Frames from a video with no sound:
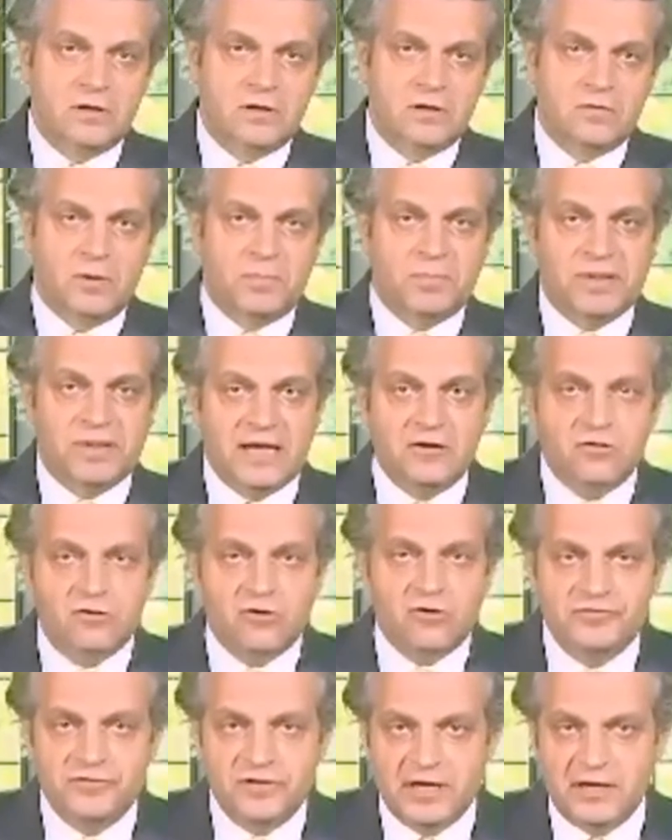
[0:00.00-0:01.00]
We plan to
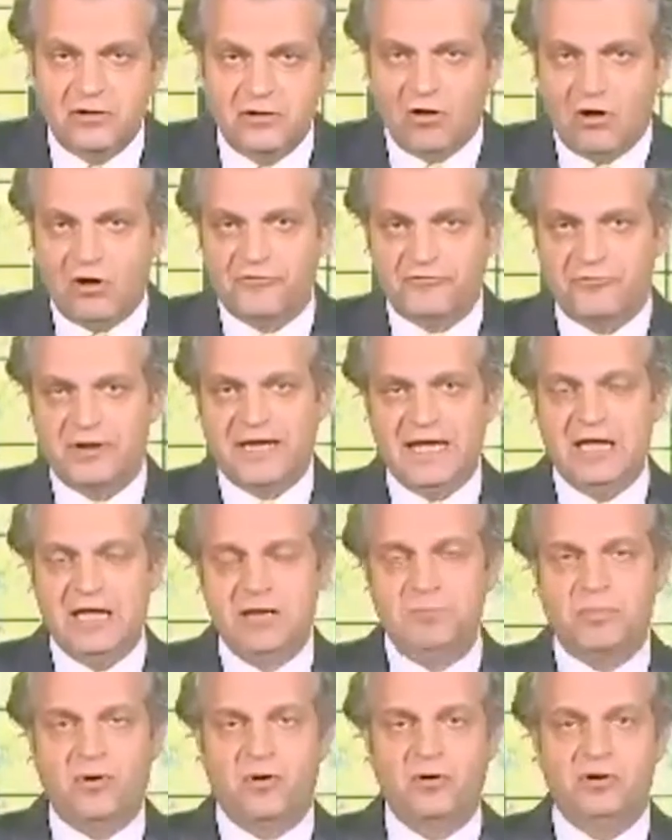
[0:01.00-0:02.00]
continue offering in
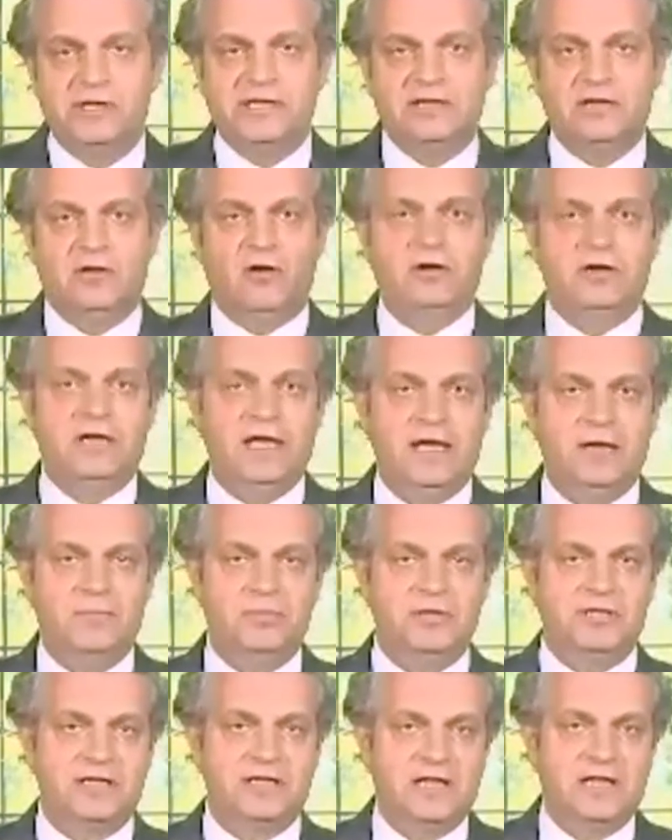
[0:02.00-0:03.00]
person on
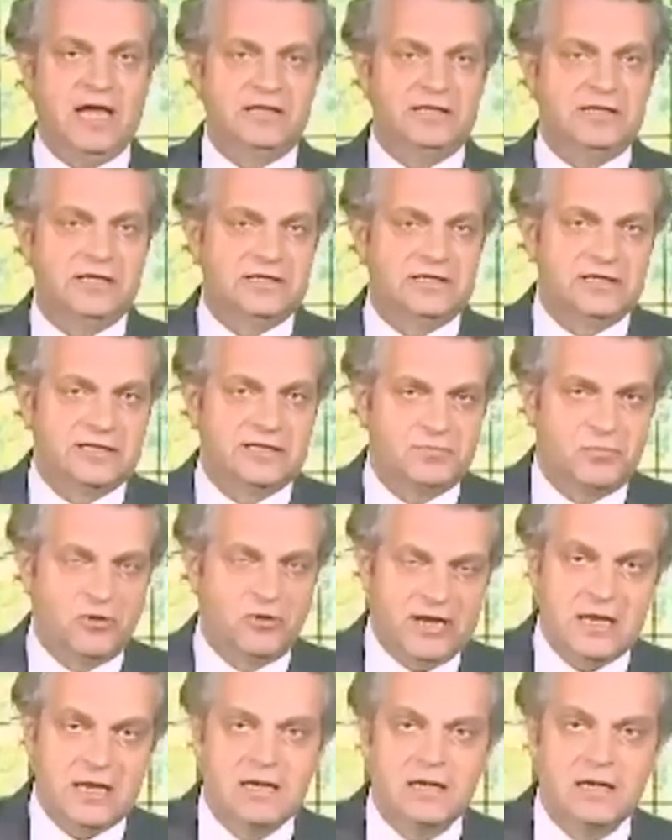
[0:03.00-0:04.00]
campus classes this
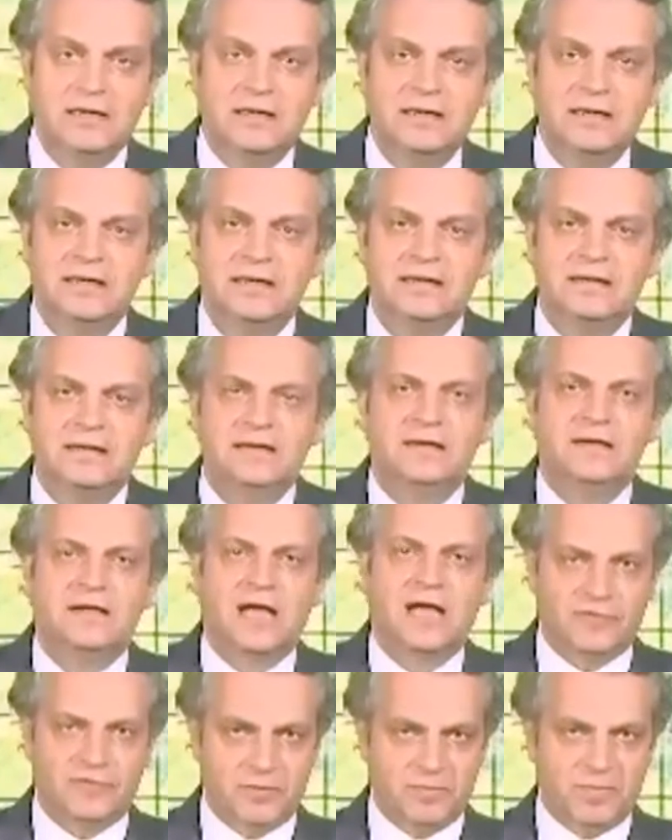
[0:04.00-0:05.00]
spring
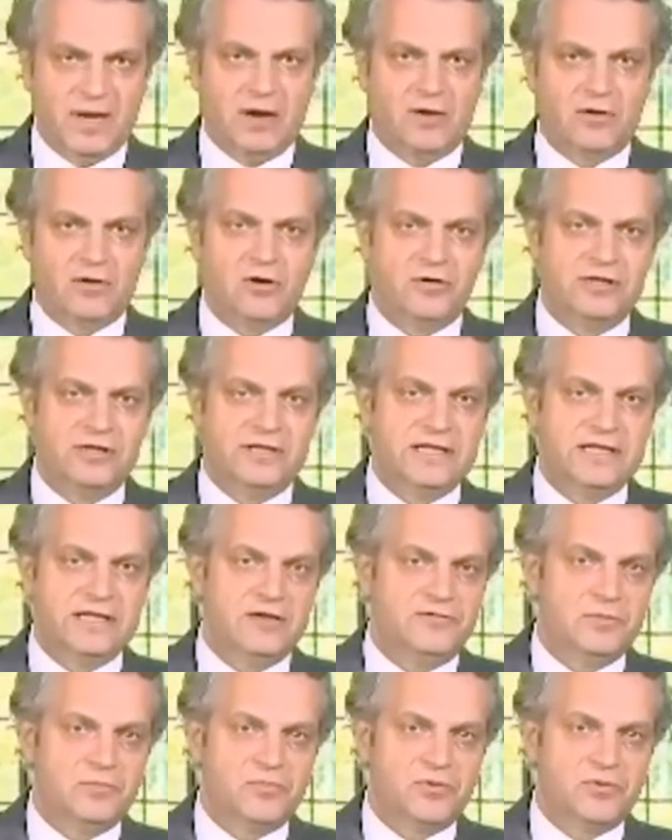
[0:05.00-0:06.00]
governed by our current
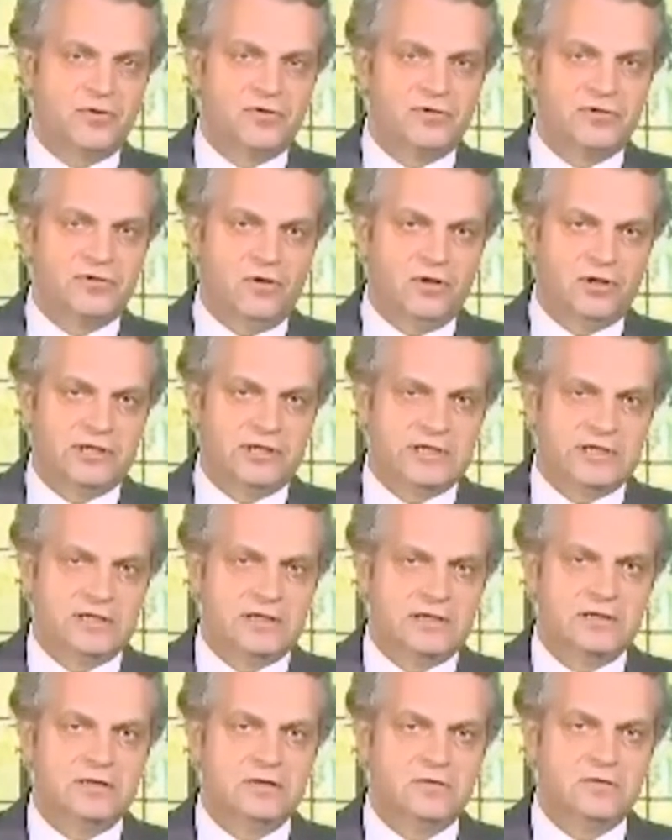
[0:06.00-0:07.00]
safety protocols.
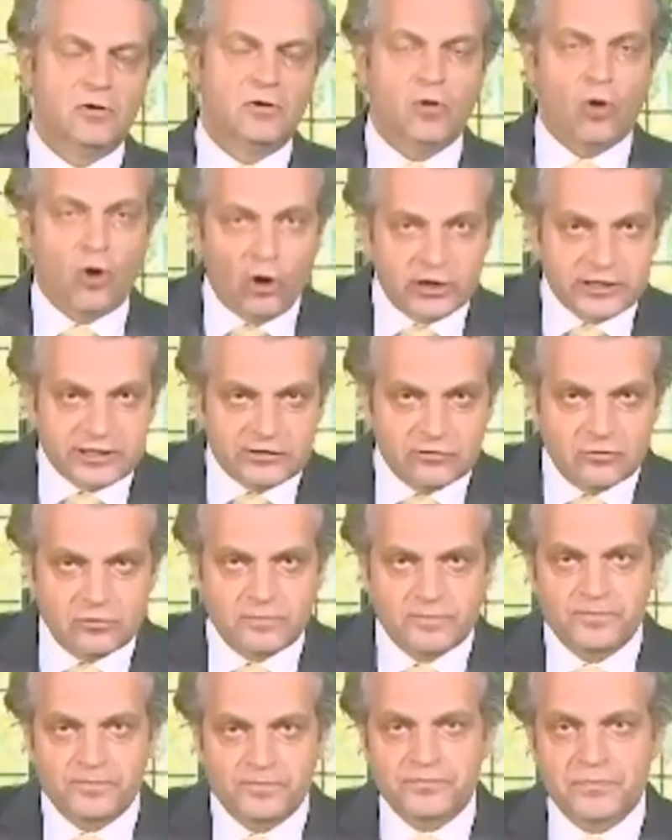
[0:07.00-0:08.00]
We'll
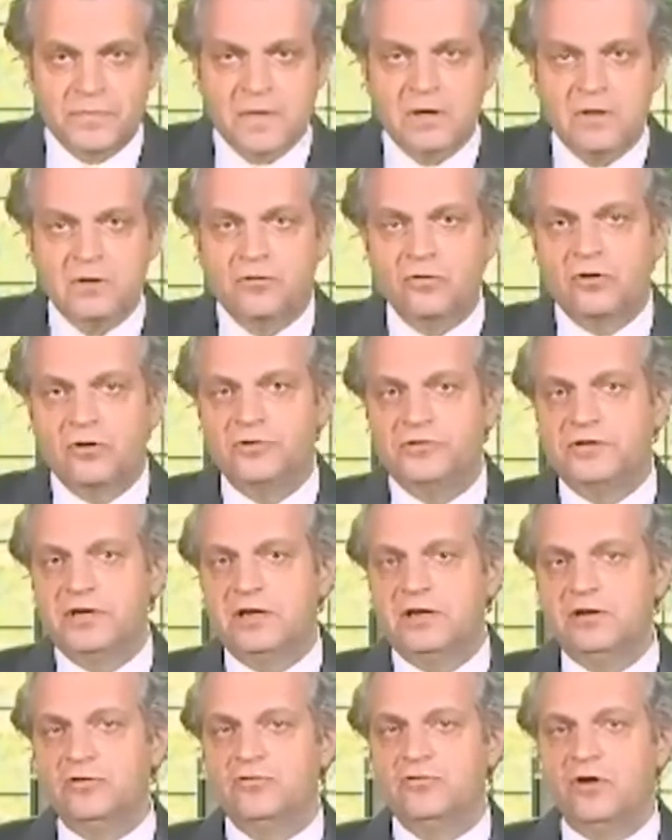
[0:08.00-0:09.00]
also to
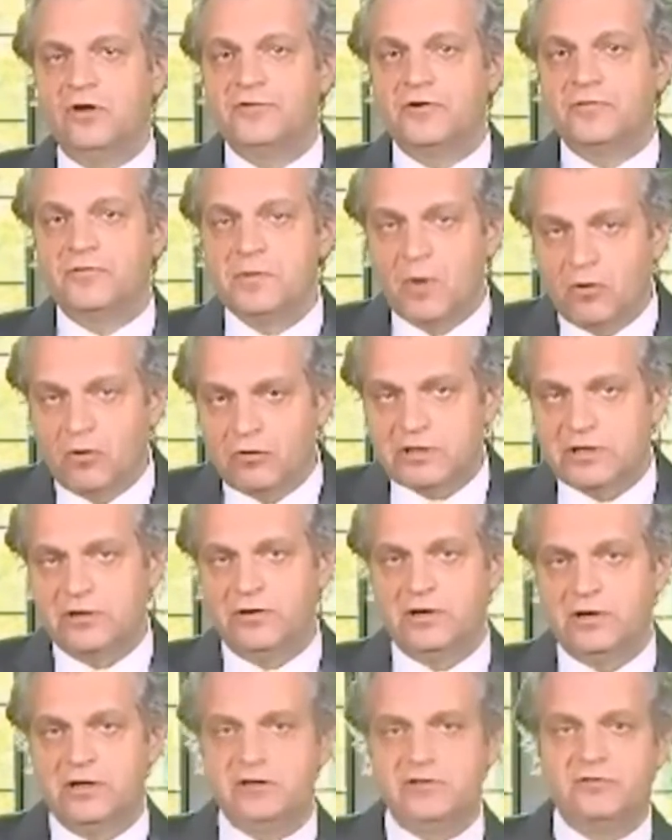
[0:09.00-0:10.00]
continue to offer remote
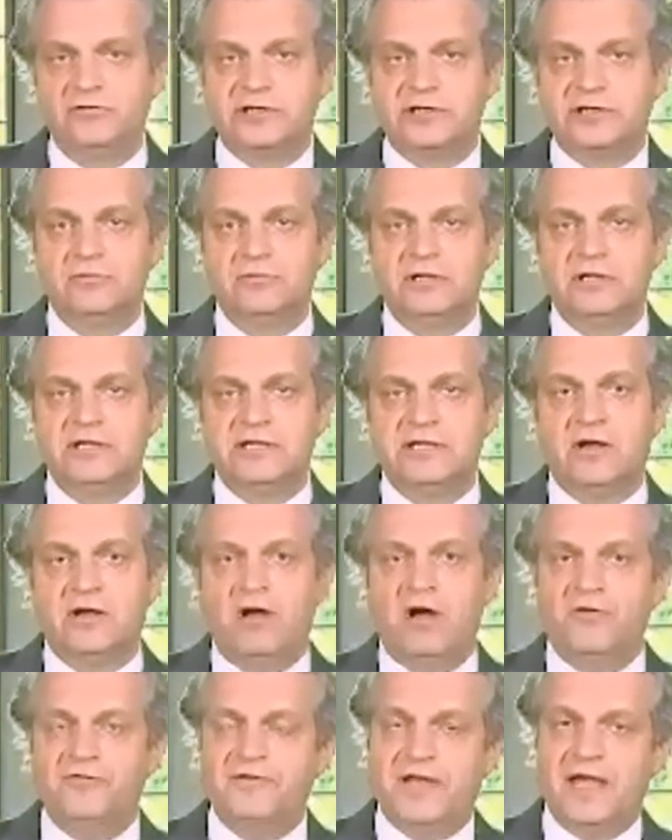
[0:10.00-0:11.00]
learning to students
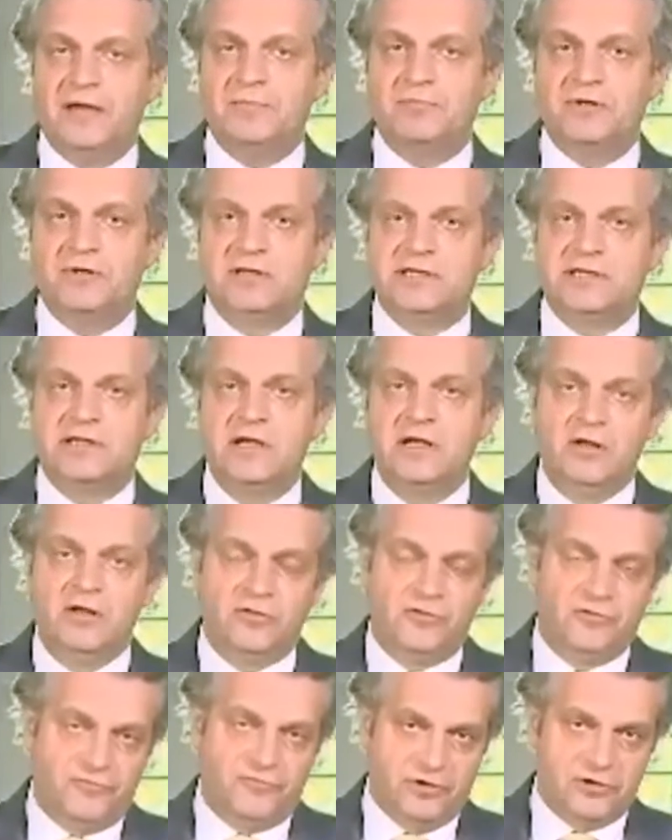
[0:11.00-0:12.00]
off campus
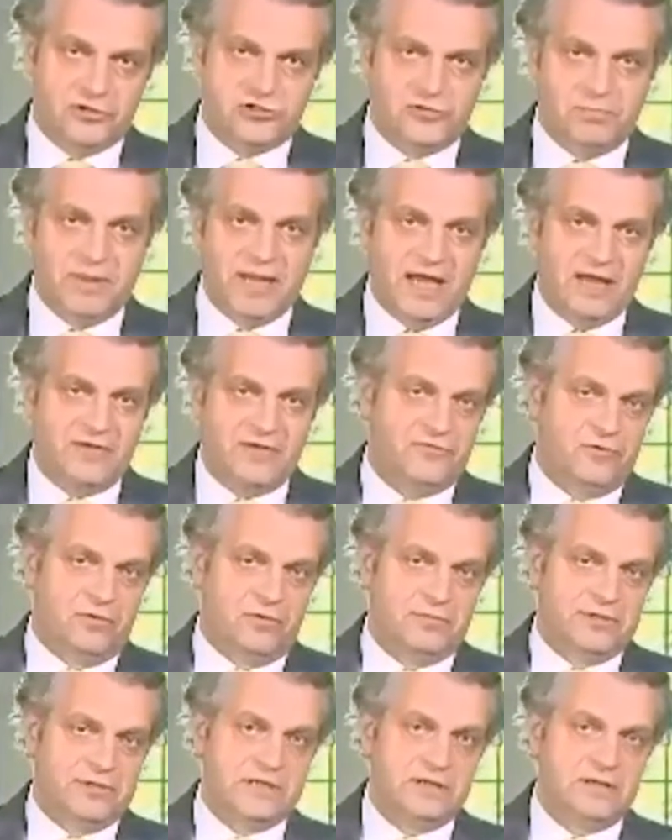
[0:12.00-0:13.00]
through virtual
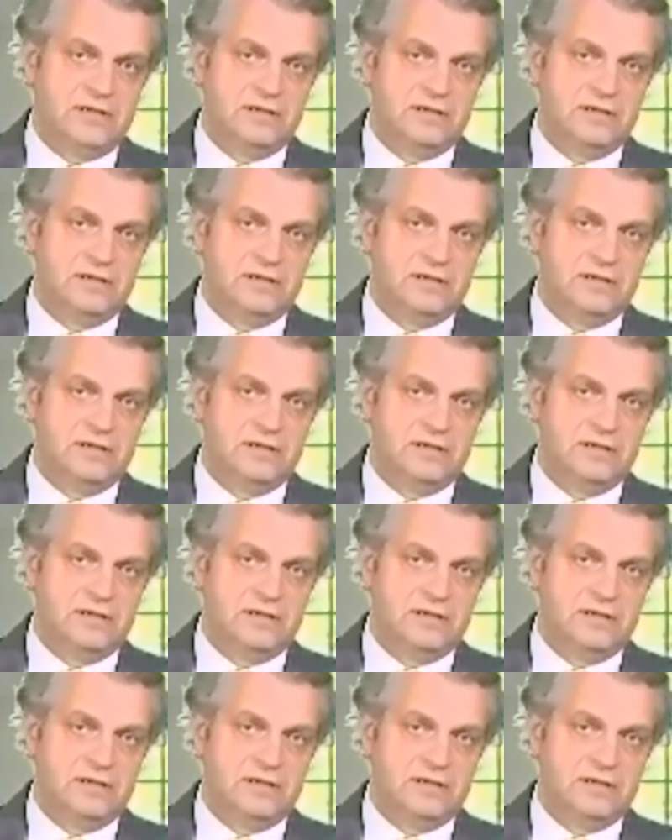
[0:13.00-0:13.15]
platforms.